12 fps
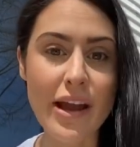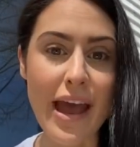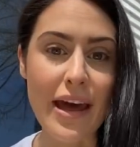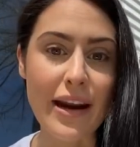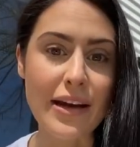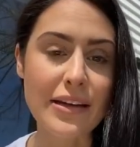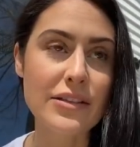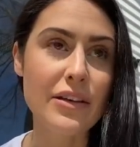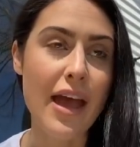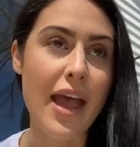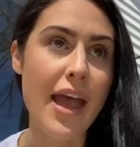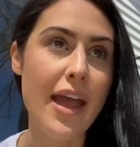addict,
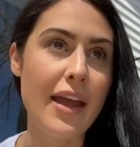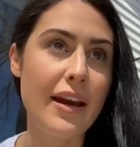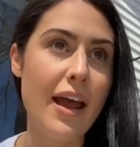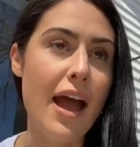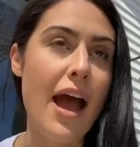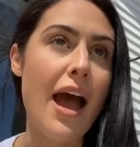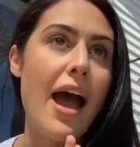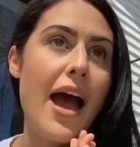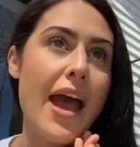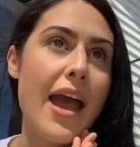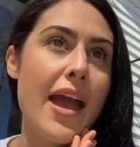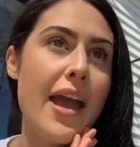and
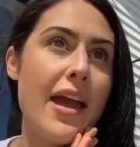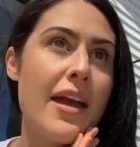I